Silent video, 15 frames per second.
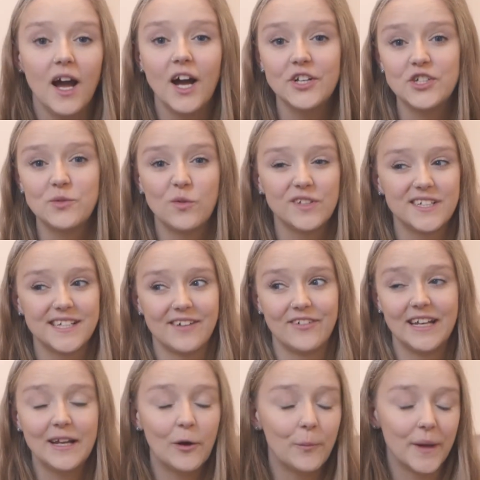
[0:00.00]
I just wanted to have
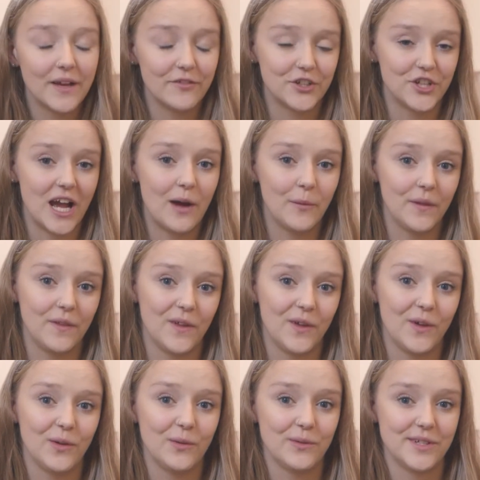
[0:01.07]
a little bit of a chat with
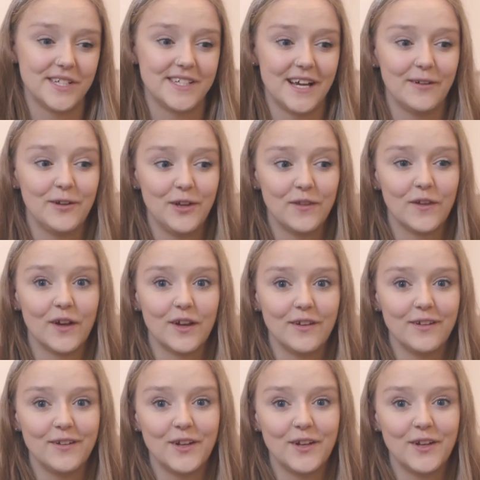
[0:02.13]
you to tell you that,